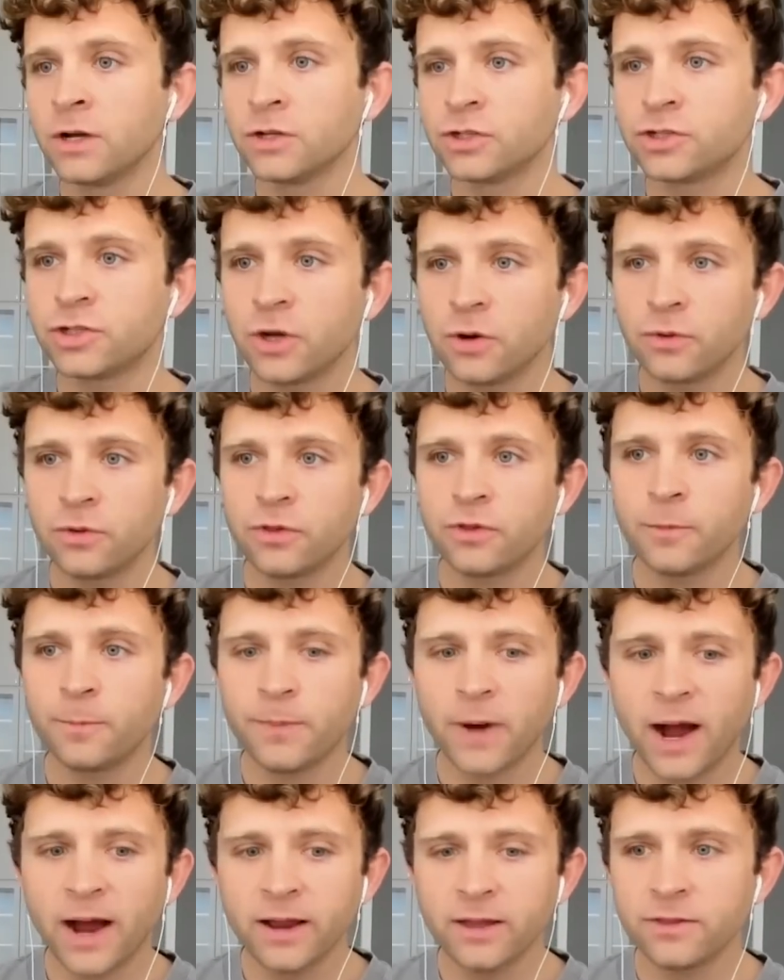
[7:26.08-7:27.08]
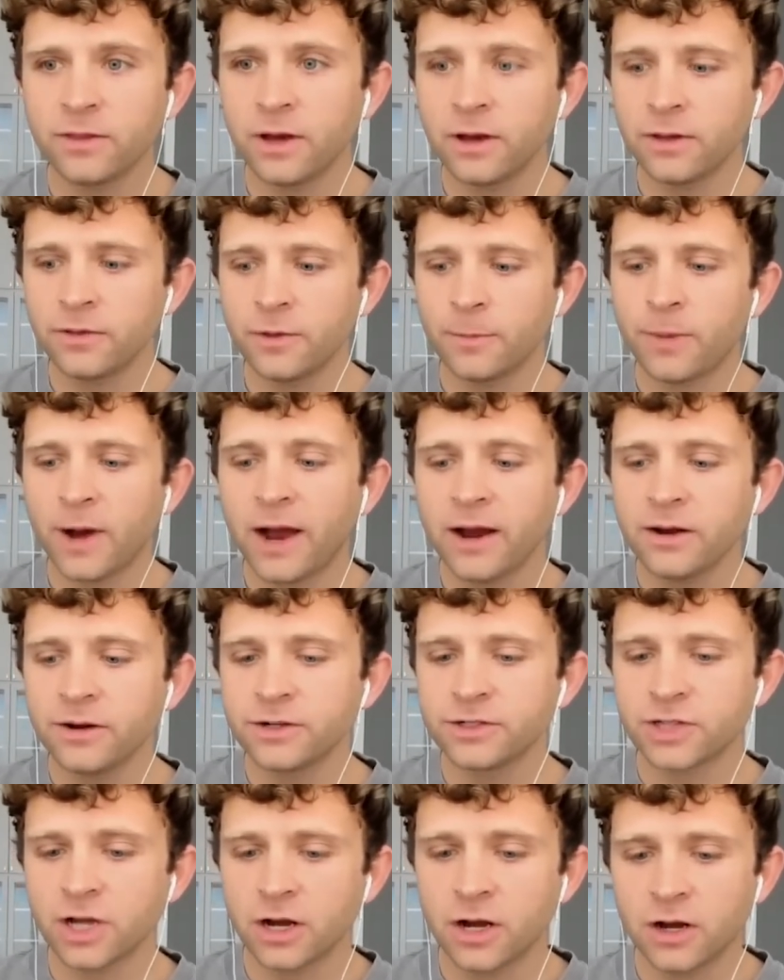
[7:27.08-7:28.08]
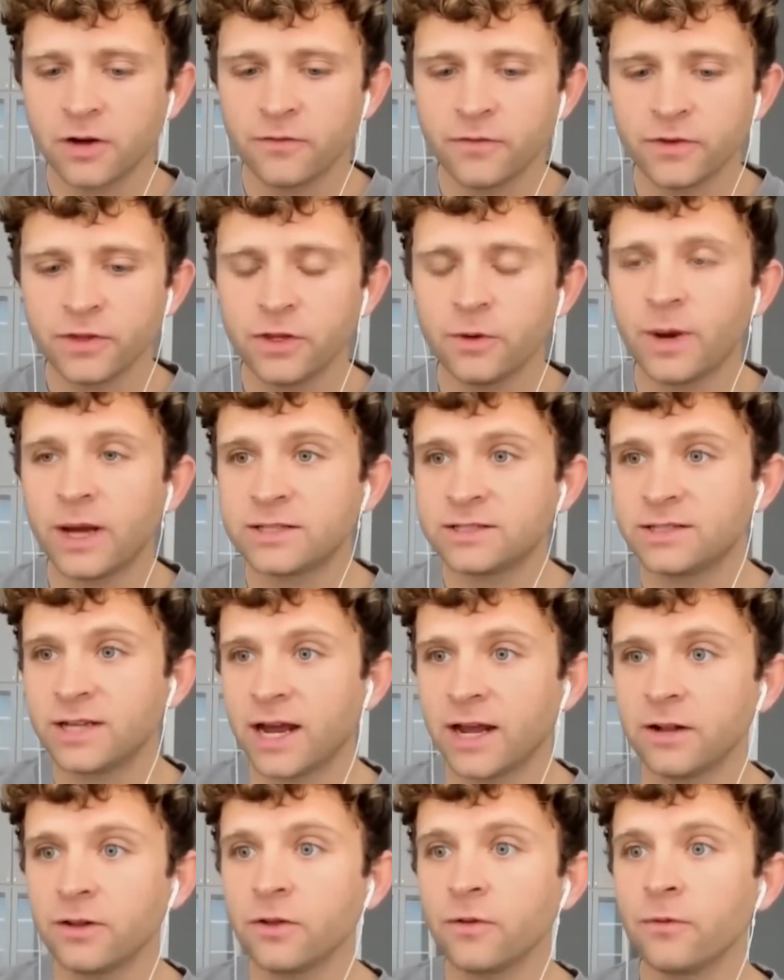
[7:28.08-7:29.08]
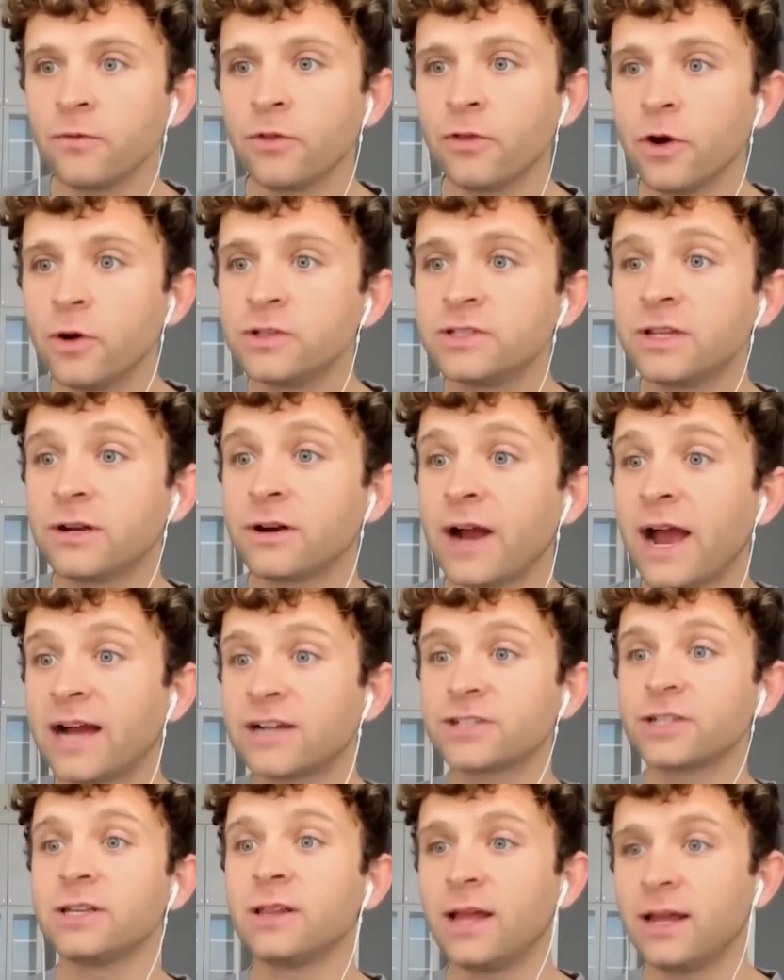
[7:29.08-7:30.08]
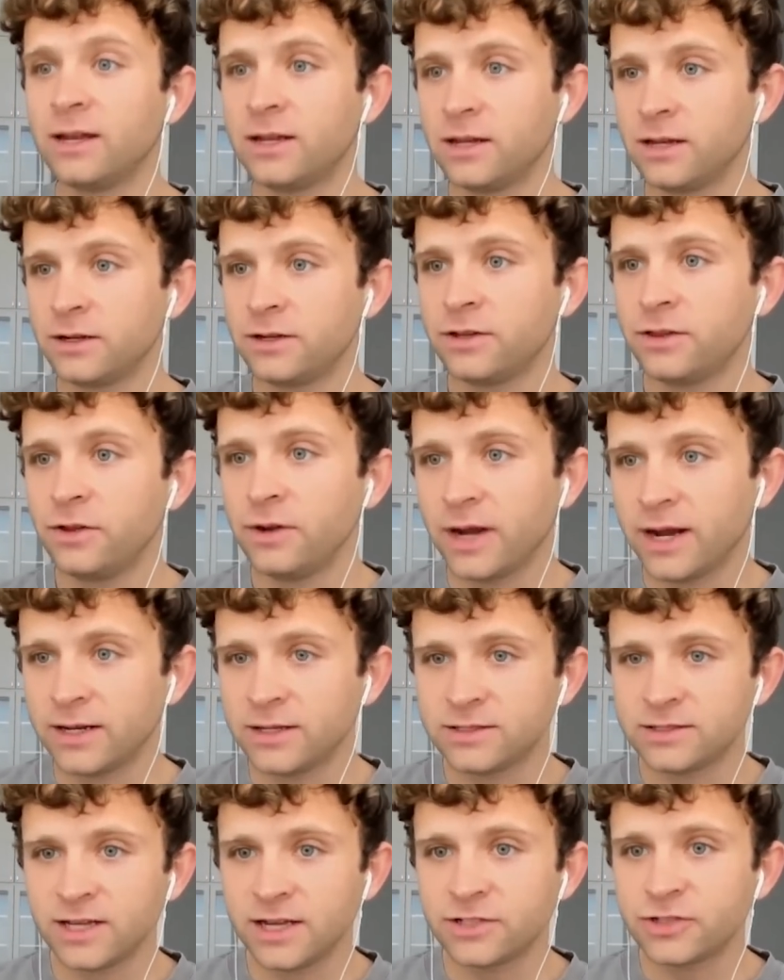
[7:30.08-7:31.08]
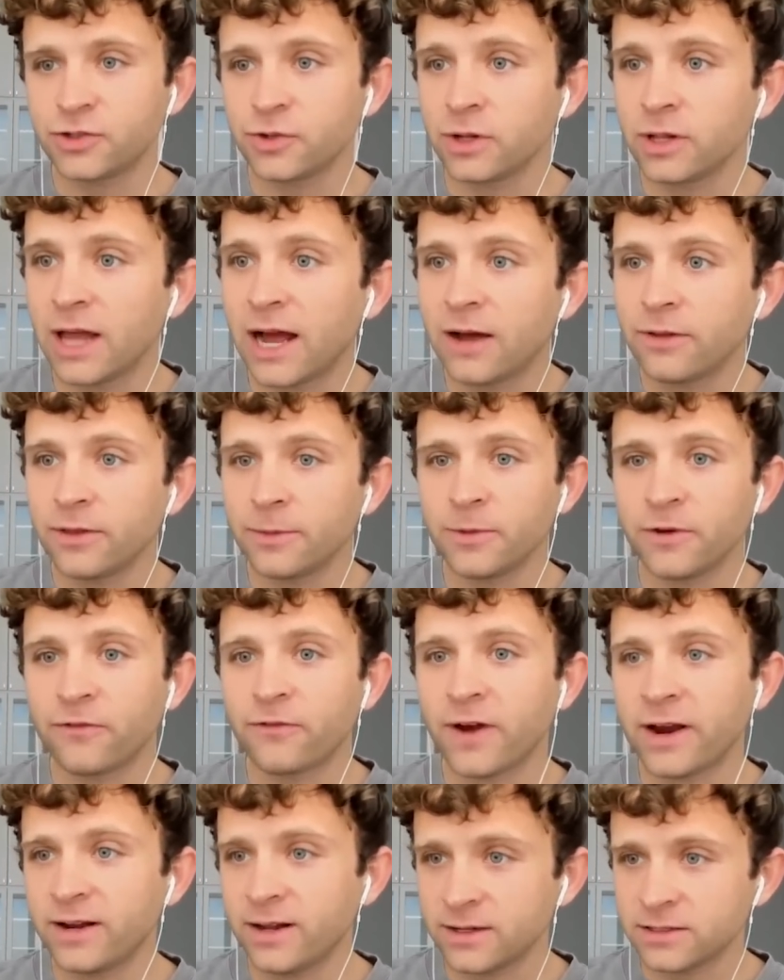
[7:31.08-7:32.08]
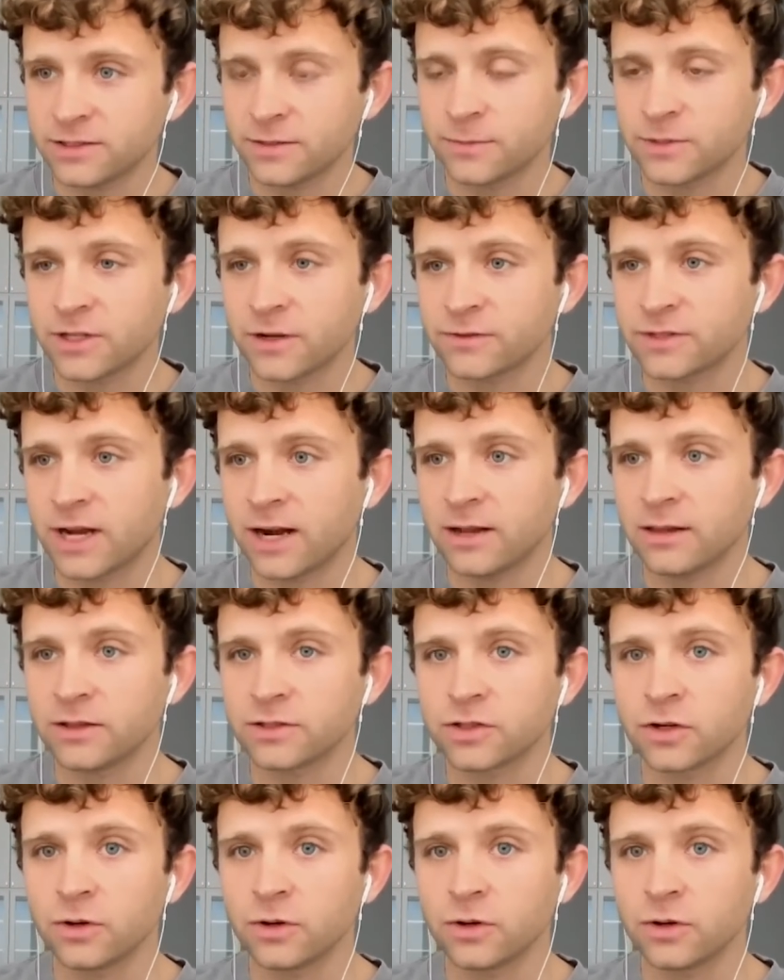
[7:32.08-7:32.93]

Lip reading: So the buyers of U.S. debt, those that are actually lending to the United States to allow them to finance themselves out of this